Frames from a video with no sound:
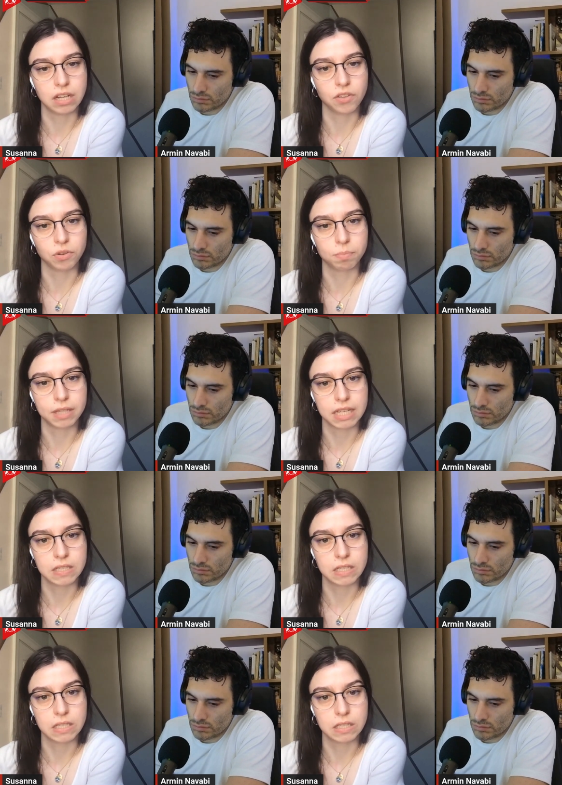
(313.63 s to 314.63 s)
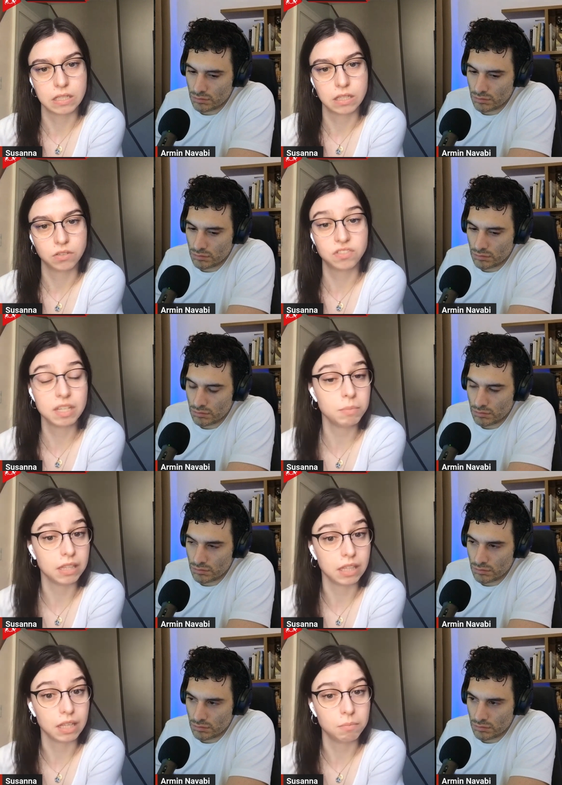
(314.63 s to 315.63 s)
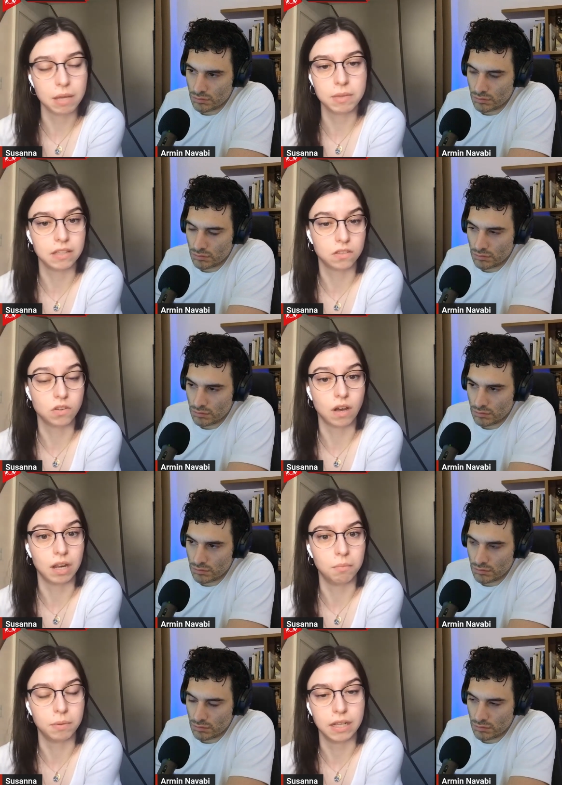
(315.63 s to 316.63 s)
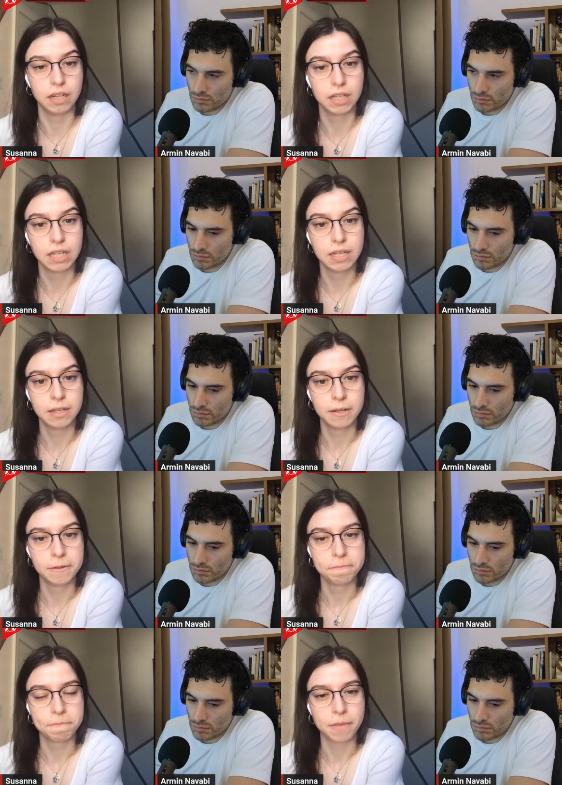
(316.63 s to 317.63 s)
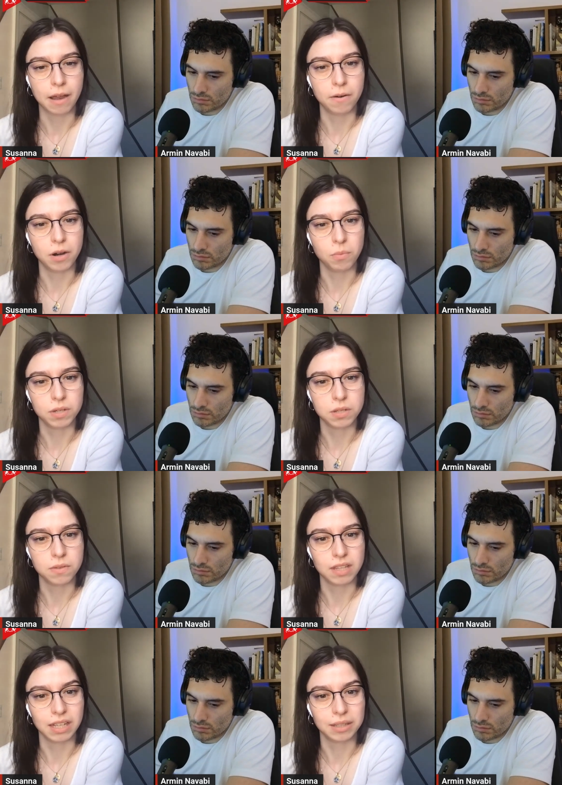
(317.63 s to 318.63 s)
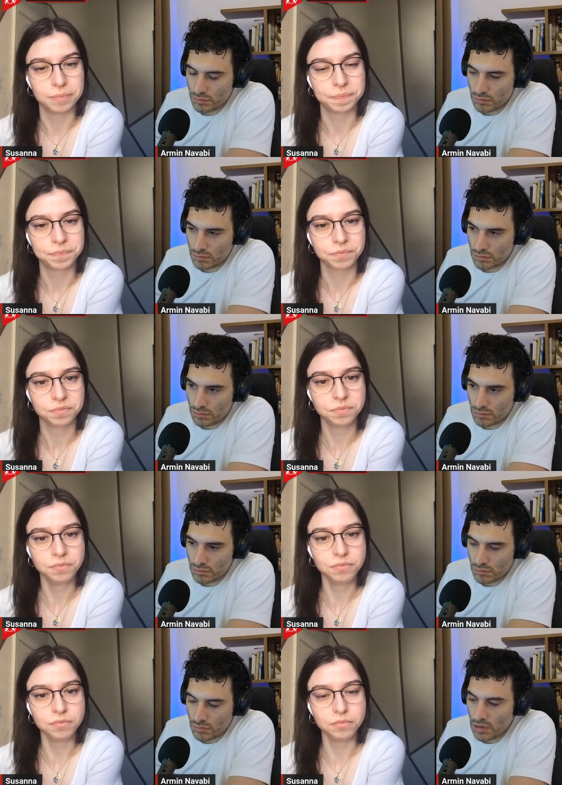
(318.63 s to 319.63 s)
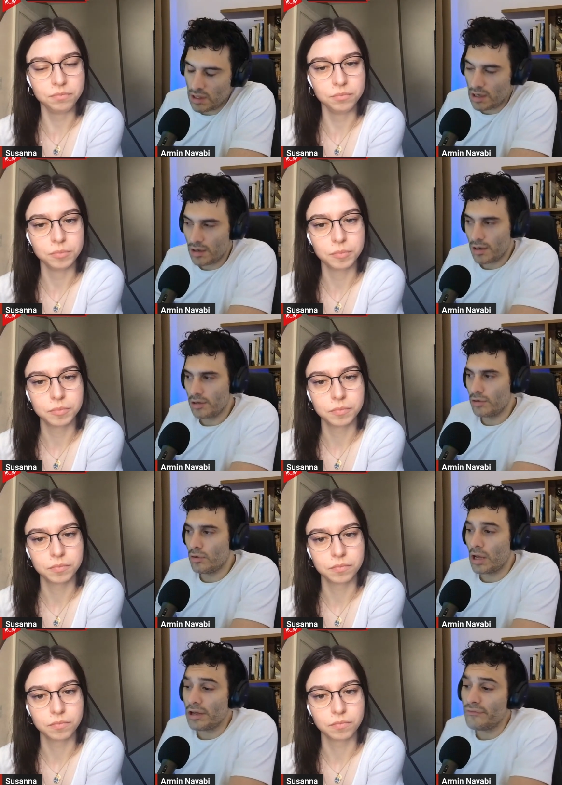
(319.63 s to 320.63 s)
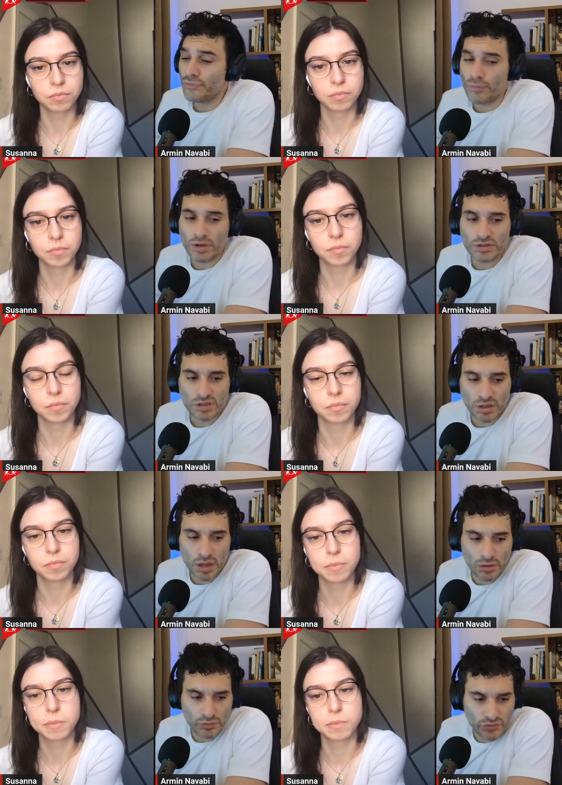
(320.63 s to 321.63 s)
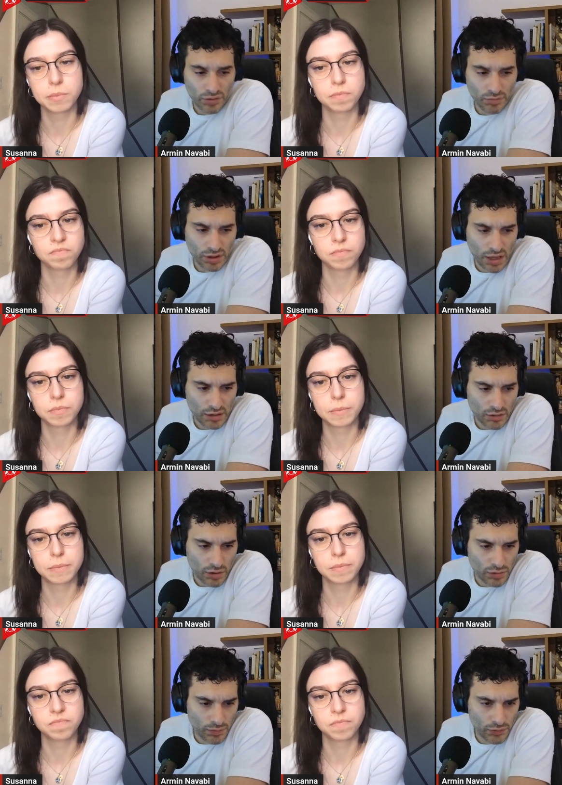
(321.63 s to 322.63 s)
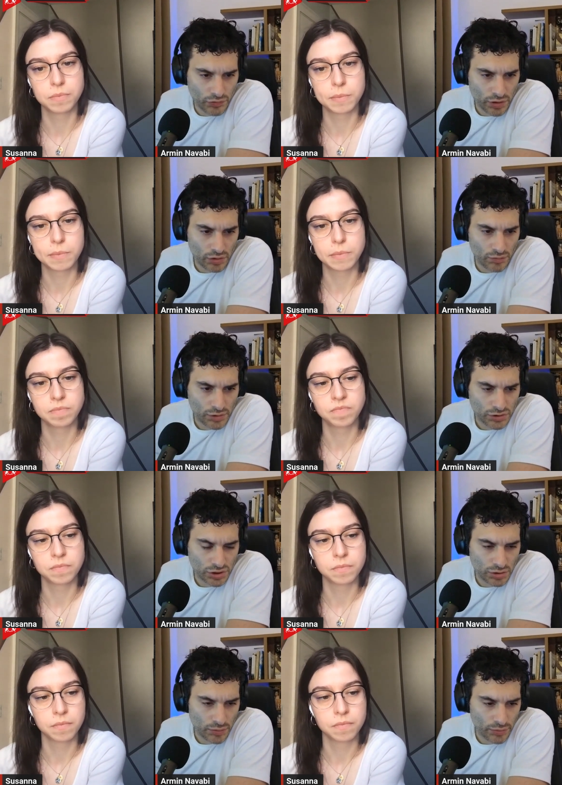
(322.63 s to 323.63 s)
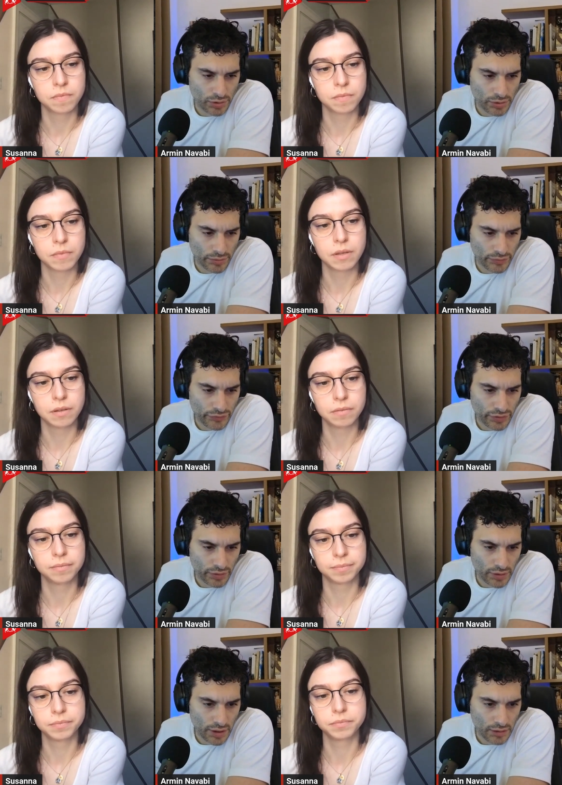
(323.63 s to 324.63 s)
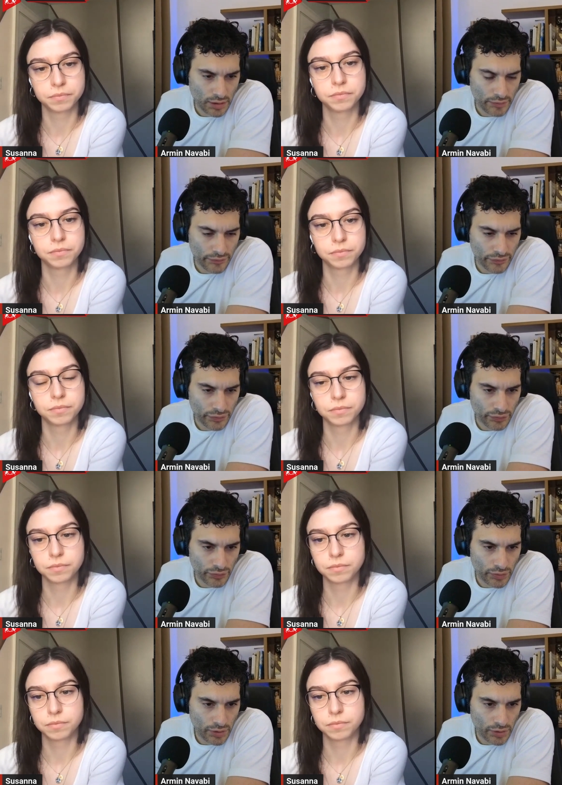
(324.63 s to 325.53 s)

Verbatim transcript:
Speaker 1: other places. Seemingly, maybe it's not, but I don't know. What do you think?
Speaker 2: Yeah, I don't know. I have to watch. Can you send me that documentary that you mentioned? I want to see that. I have to.